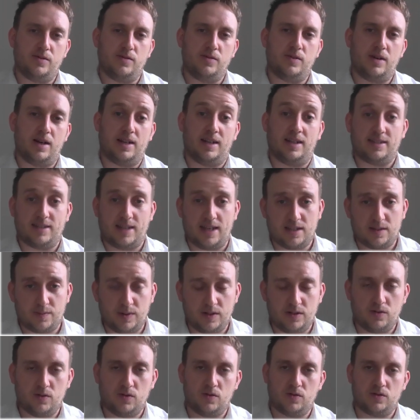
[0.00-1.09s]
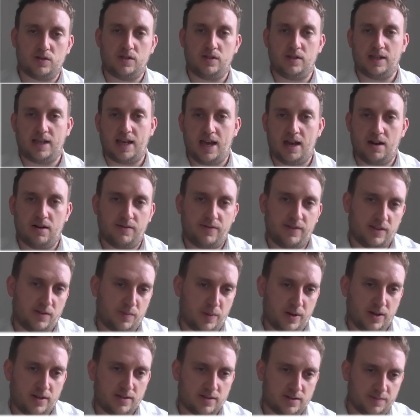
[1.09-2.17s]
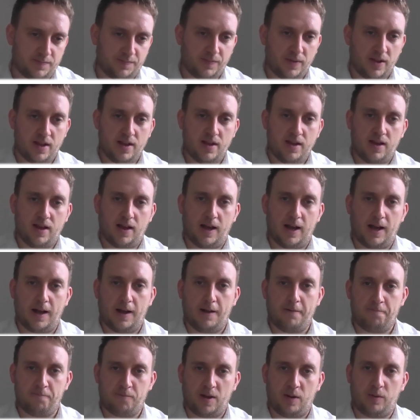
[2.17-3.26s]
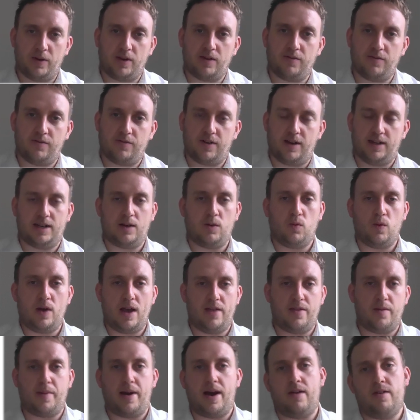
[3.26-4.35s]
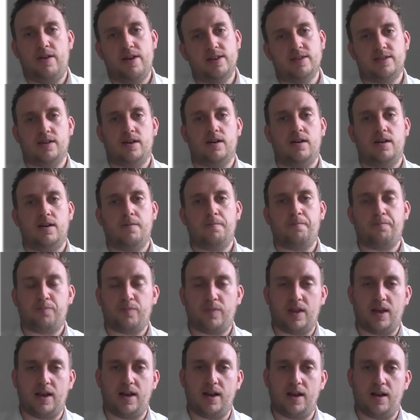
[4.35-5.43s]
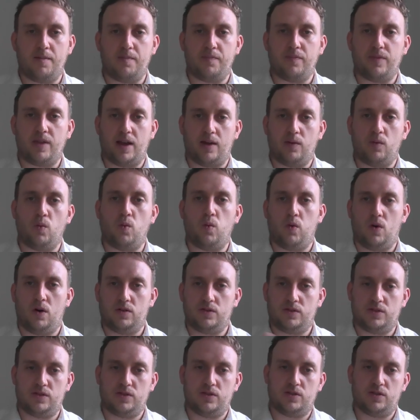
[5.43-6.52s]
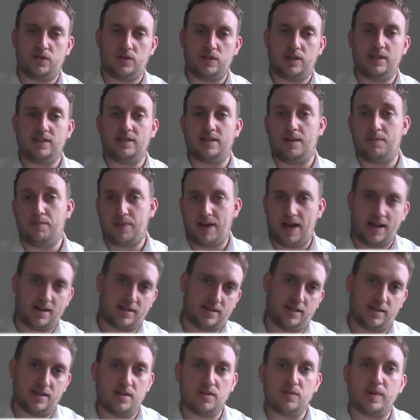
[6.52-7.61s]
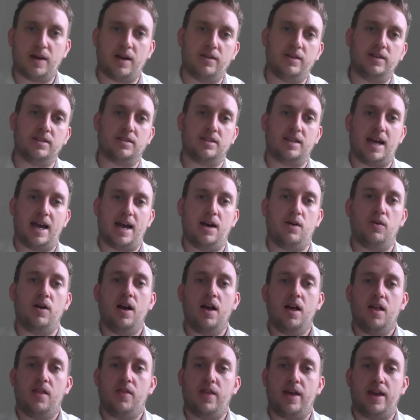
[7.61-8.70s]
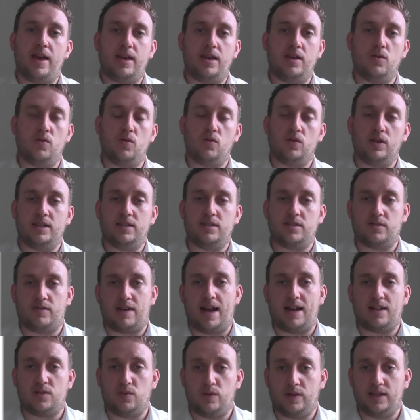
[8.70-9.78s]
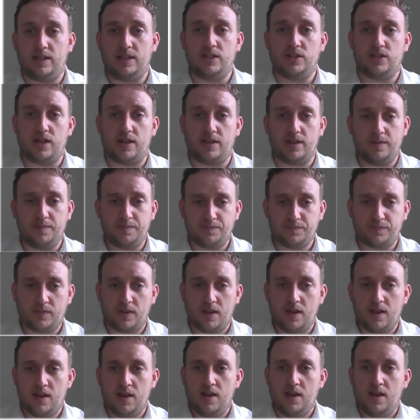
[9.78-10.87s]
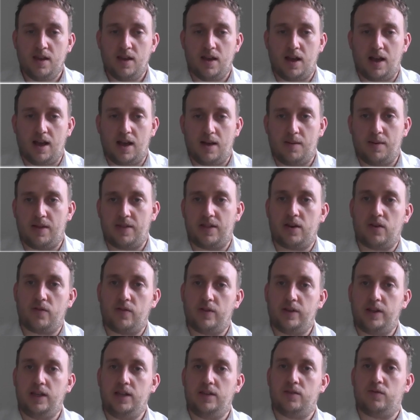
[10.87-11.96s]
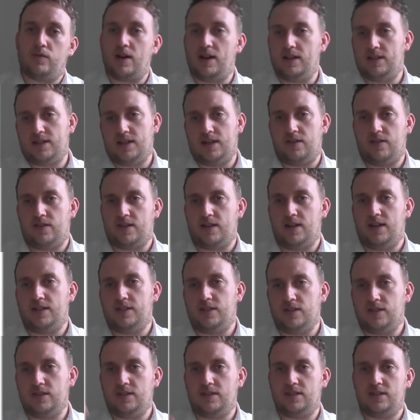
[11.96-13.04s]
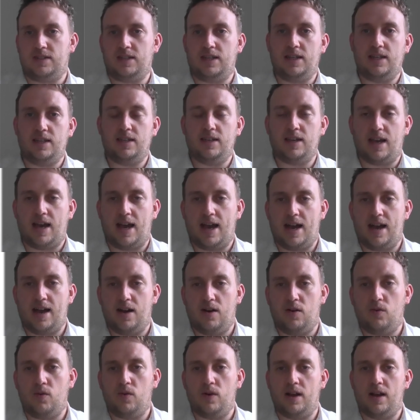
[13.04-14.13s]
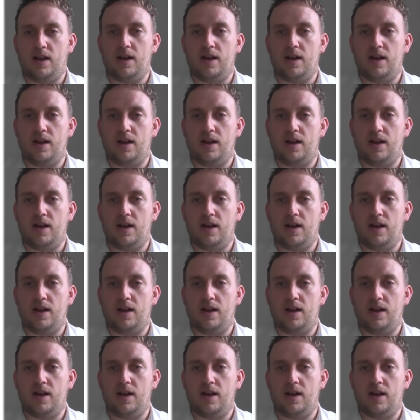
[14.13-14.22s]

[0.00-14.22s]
an assessment or to the care of this person. And we can find out where the barriers are and what is impacting those barriers and how they all interact with each other. And then on the right side of the slide, you can see how